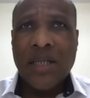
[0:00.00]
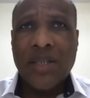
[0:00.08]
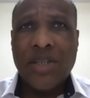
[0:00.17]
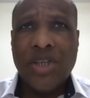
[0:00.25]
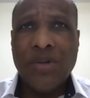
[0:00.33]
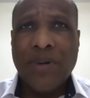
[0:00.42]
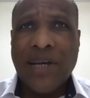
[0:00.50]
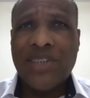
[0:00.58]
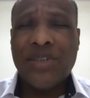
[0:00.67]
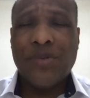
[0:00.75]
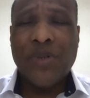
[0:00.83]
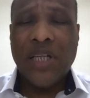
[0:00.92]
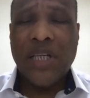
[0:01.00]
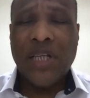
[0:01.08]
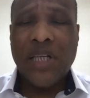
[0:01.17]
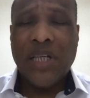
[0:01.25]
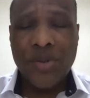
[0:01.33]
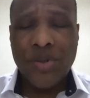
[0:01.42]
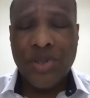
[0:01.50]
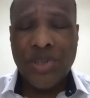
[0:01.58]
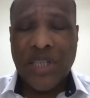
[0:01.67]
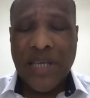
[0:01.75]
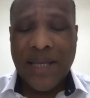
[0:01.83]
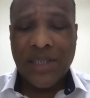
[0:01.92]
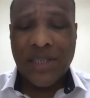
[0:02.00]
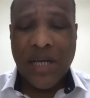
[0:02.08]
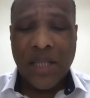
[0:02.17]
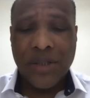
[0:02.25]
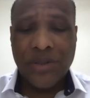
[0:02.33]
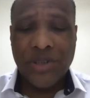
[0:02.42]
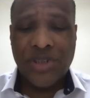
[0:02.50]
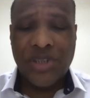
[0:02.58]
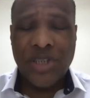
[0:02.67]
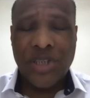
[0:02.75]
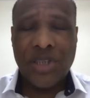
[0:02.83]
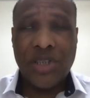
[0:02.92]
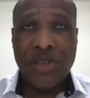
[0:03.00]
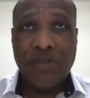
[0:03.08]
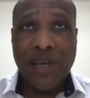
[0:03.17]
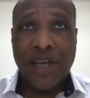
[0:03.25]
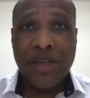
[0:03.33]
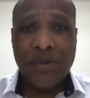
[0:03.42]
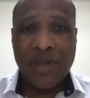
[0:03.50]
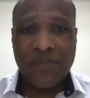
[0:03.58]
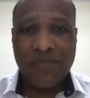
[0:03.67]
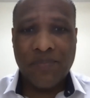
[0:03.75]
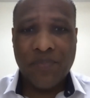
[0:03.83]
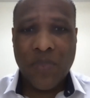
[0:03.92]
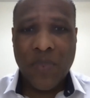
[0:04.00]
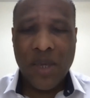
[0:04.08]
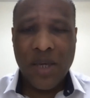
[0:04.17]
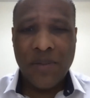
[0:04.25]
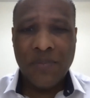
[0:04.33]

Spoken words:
The US already knows that the dollar is devaluing. Okay.